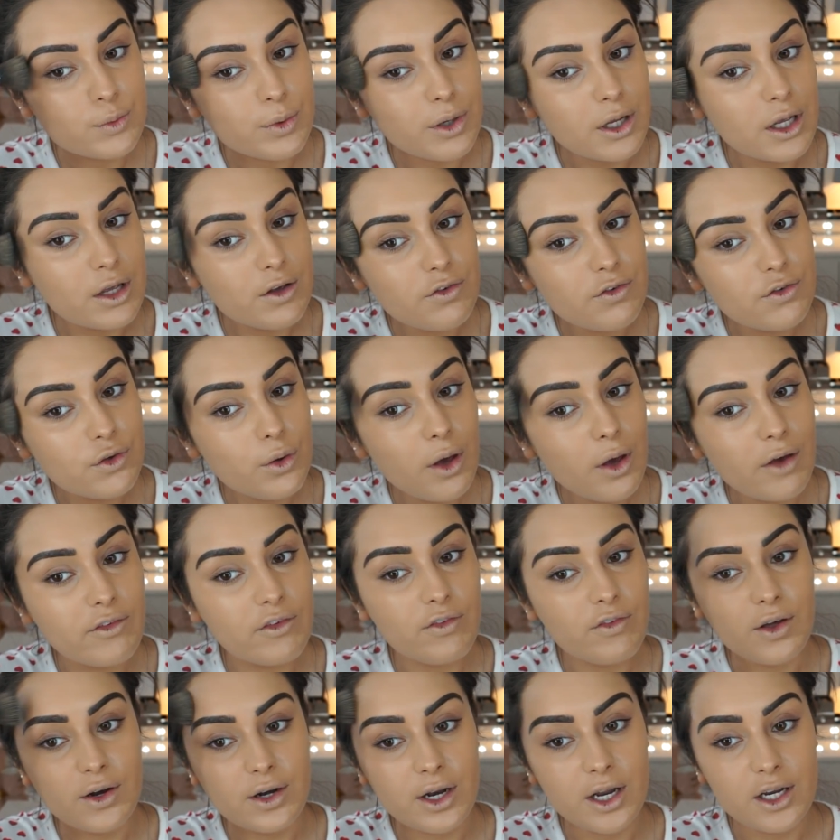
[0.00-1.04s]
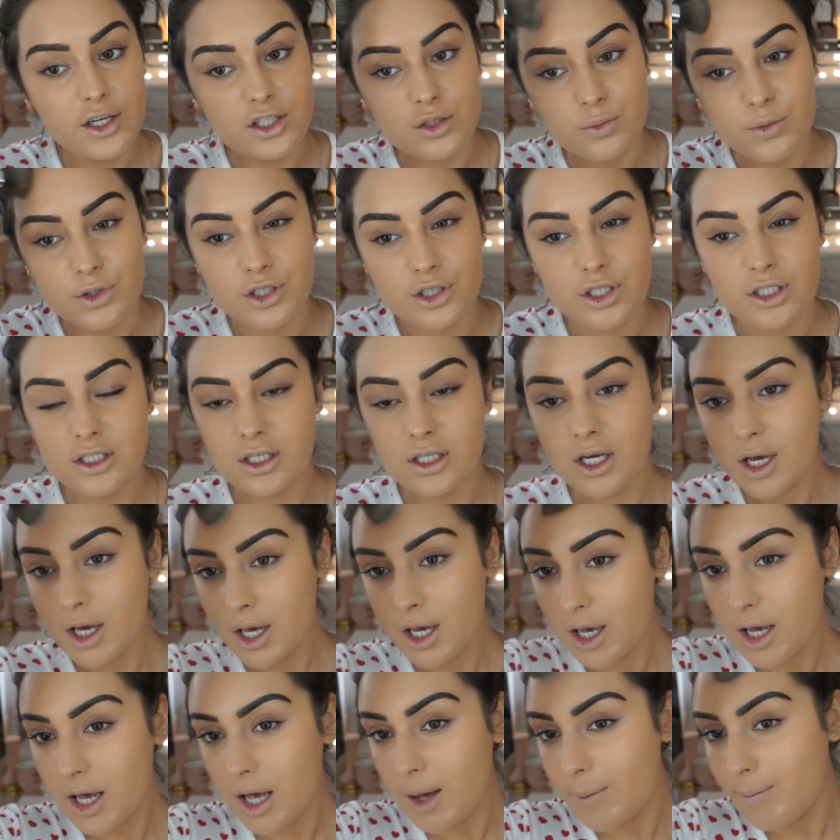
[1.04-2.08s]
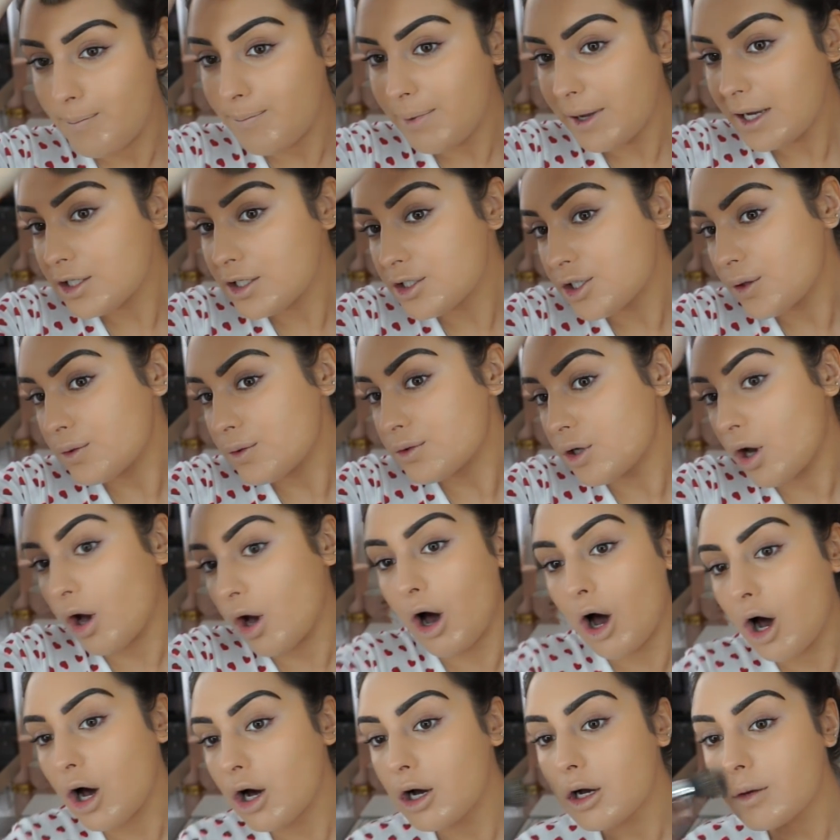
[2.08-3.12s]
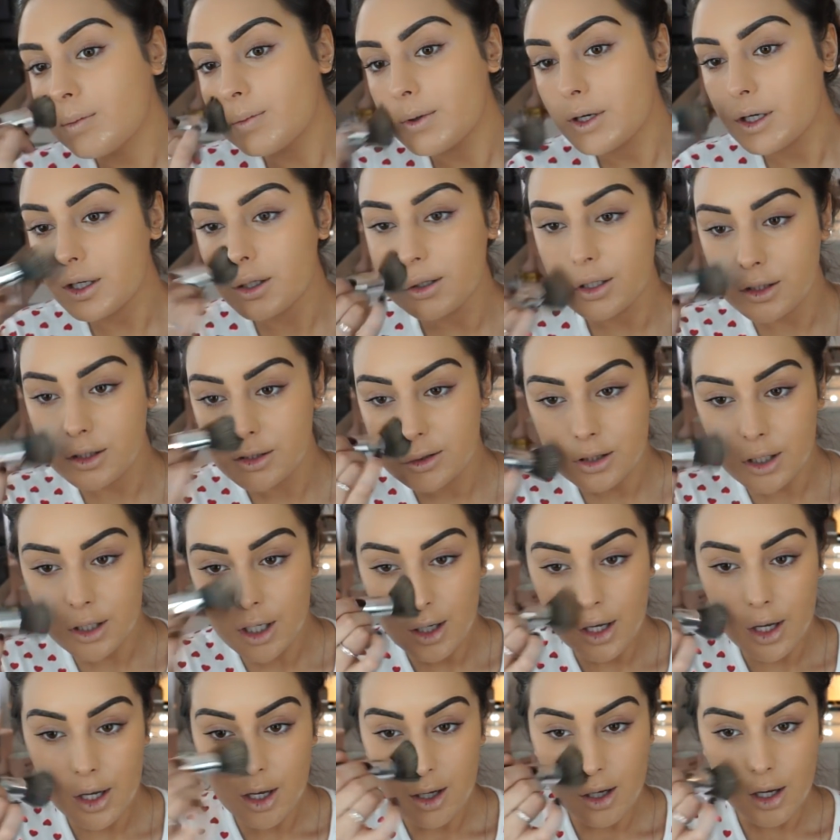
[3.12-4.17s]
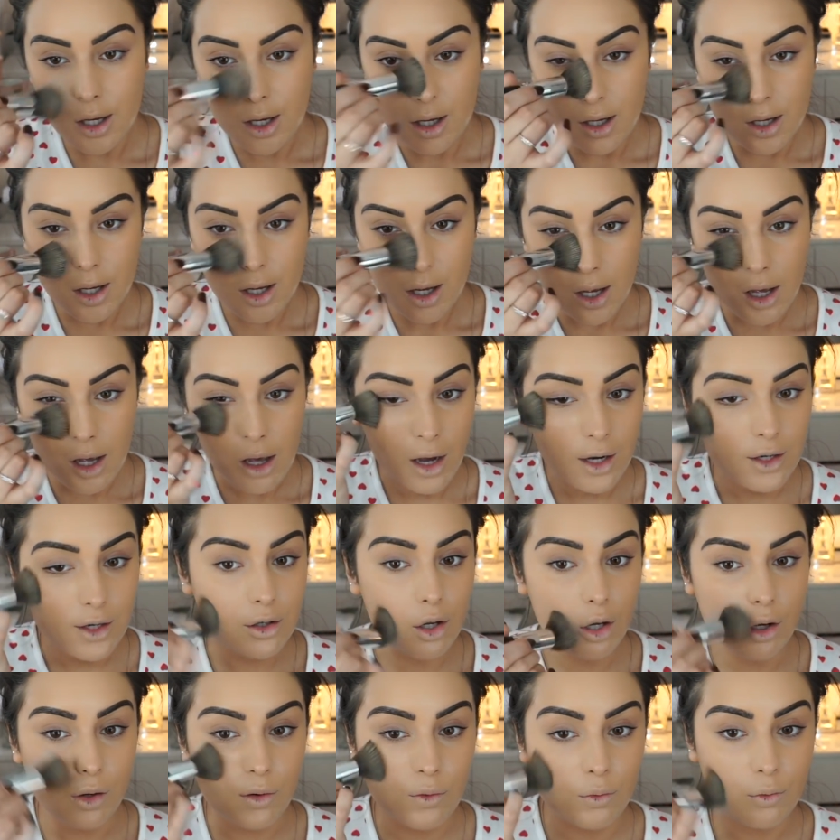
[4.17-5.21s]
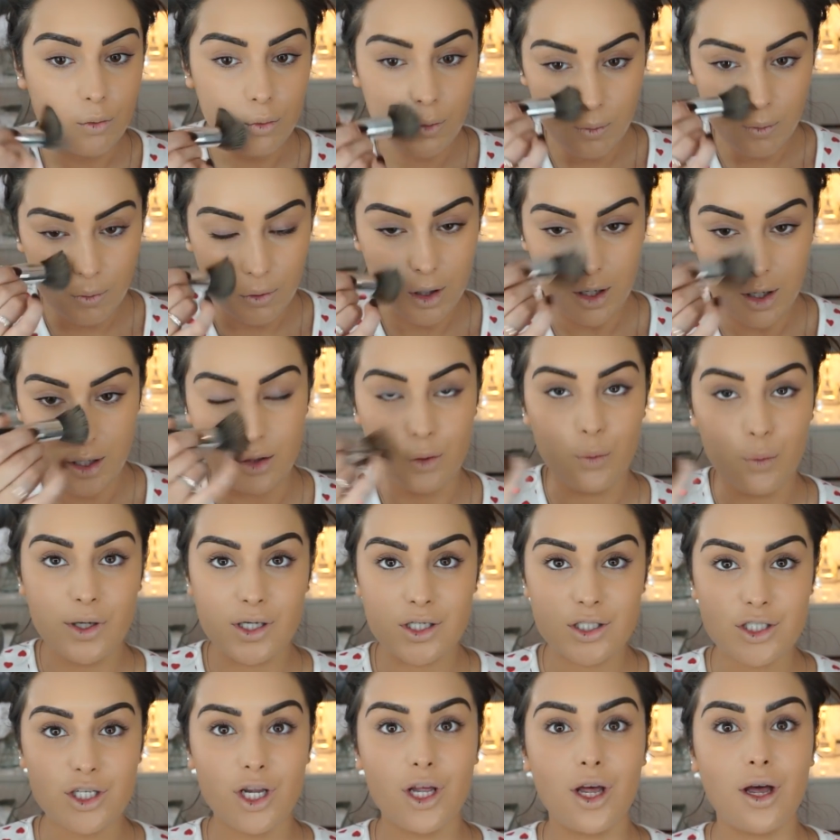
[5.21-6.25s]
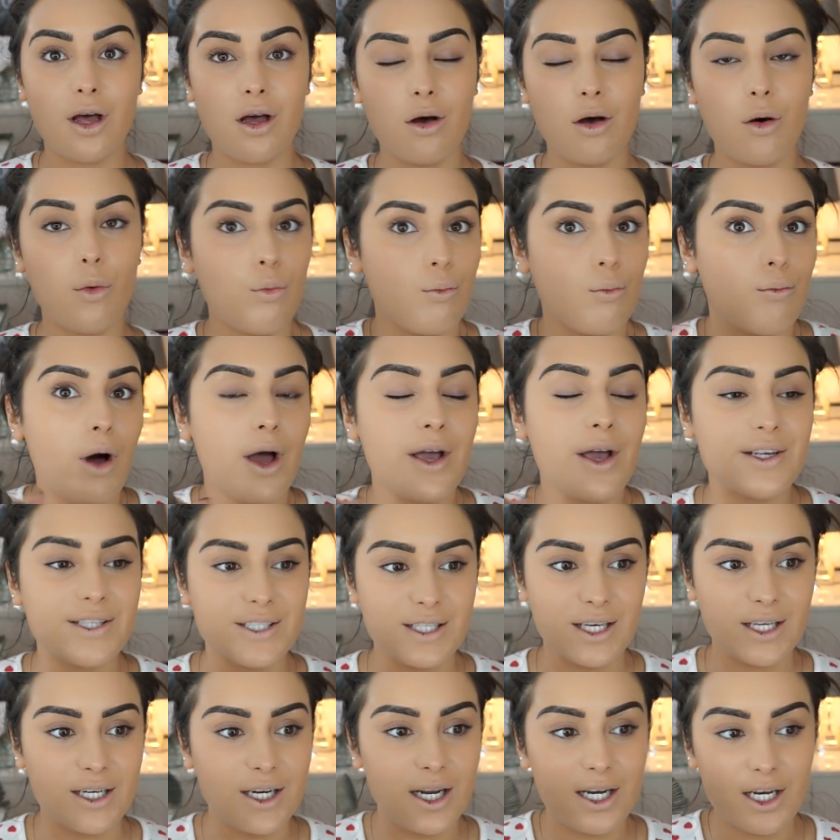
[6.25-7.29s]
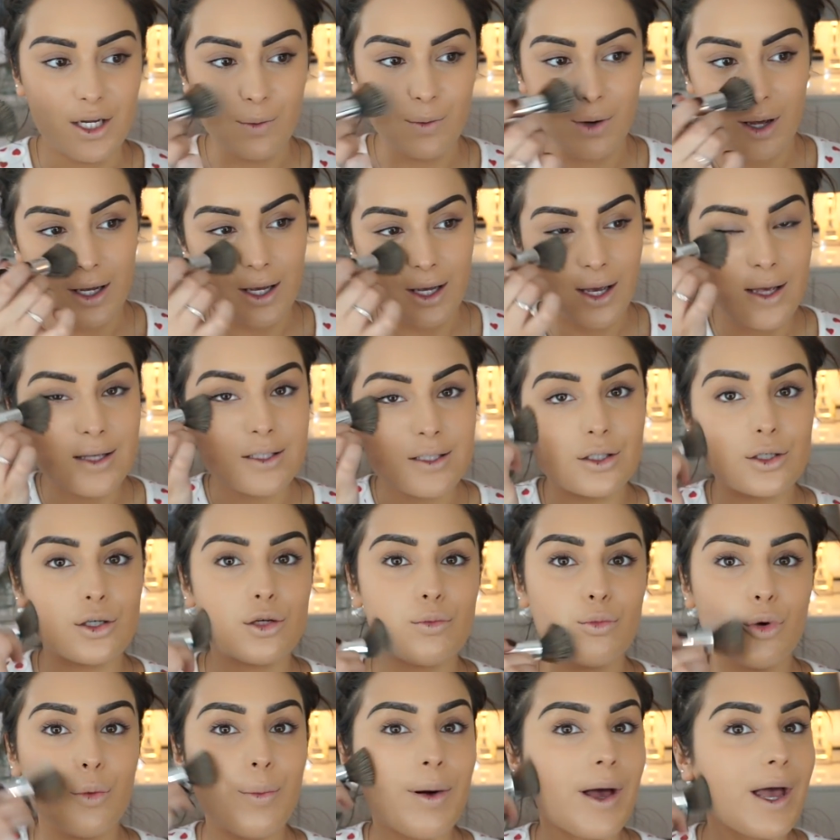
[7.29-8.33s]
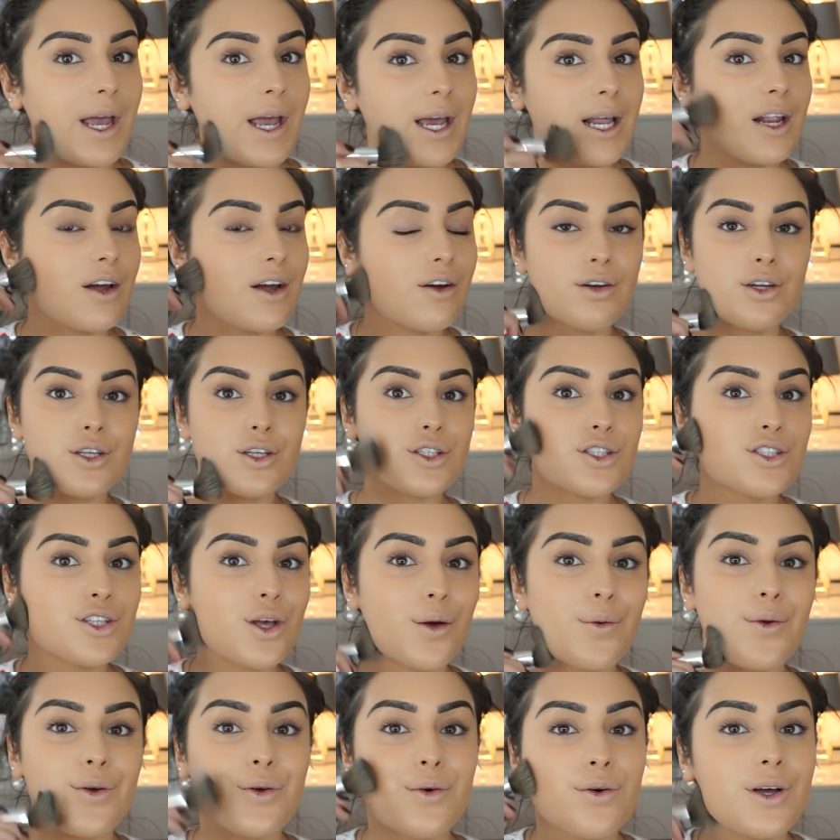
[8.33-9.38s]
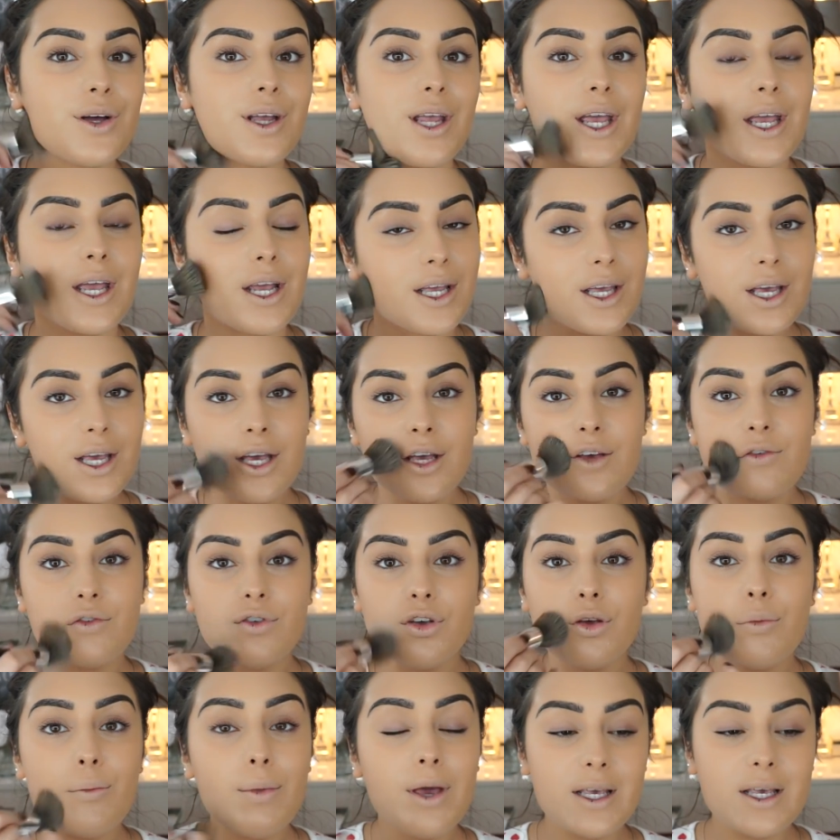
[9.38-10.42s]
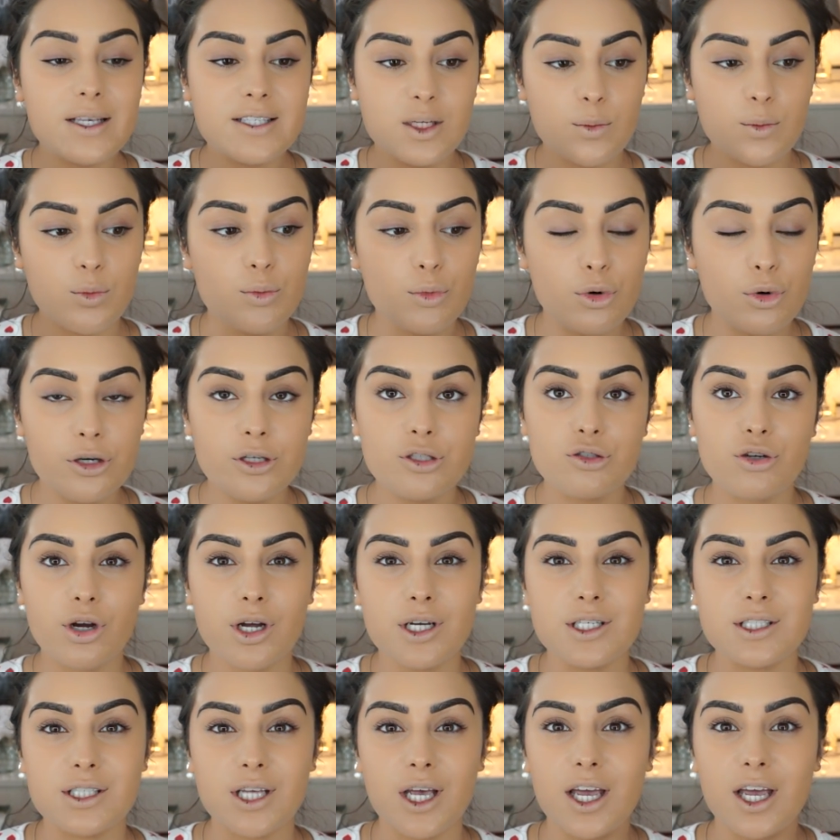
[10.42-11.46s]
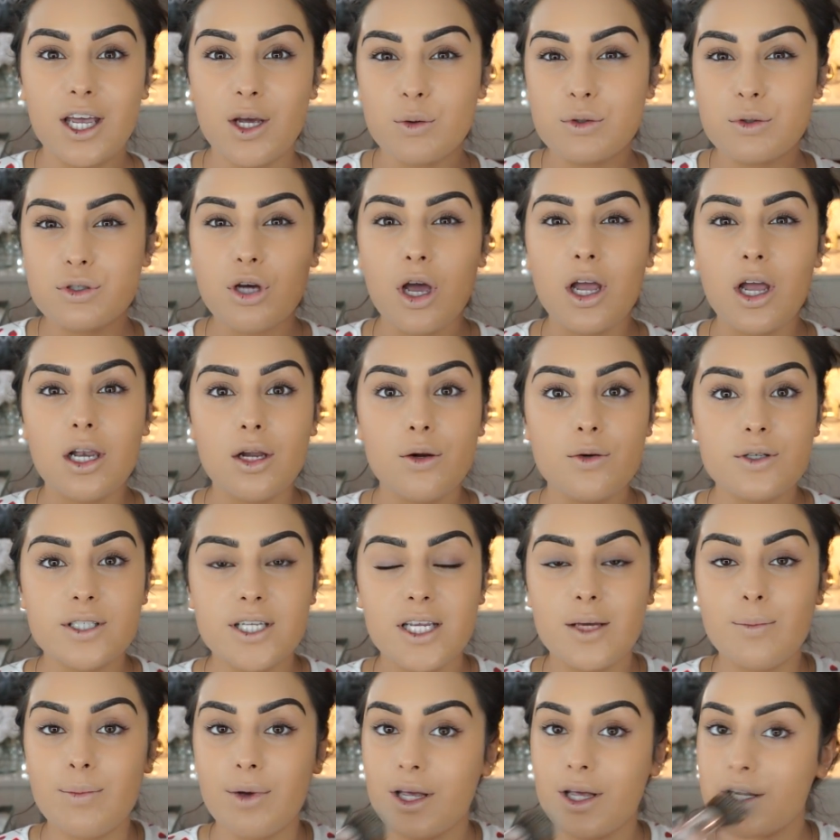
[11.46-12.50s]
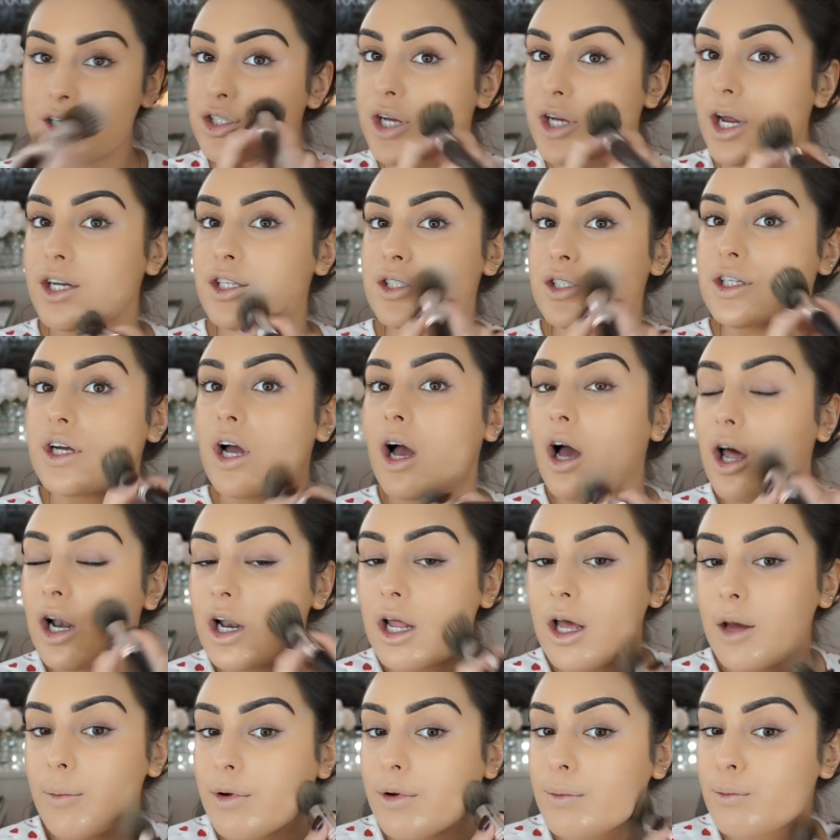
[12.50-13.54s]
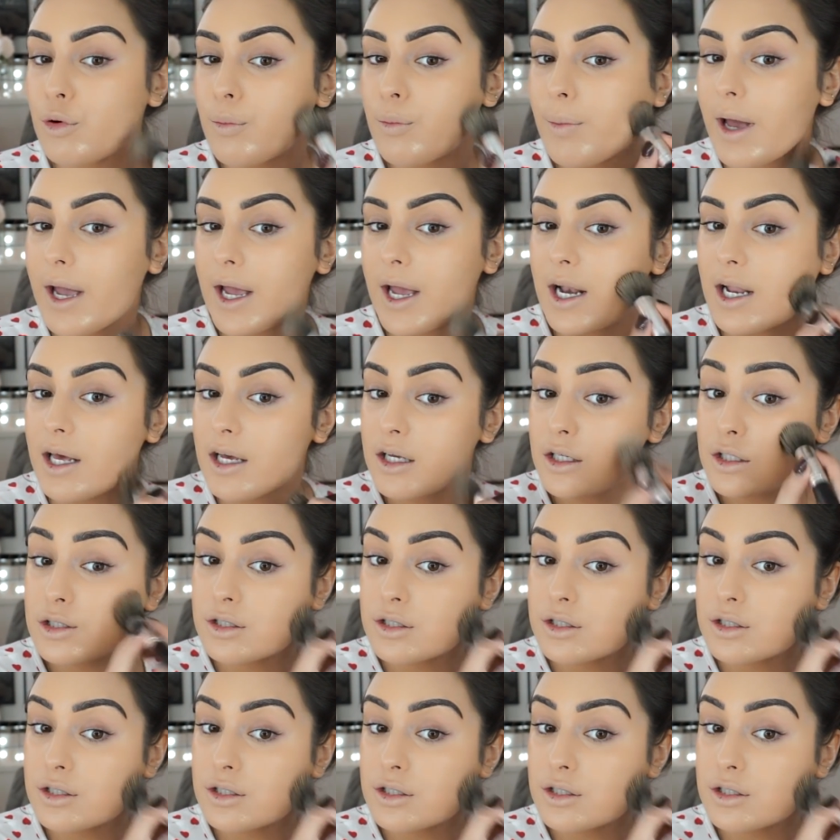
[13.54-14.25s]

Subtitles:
But if you have a foundation which is a bit too dark, because I know in the winter my skin anyway gets a lot more paler and it's so annoying, if you mix it with moisturizer it will dilute it a bit and change the color a bit more paler.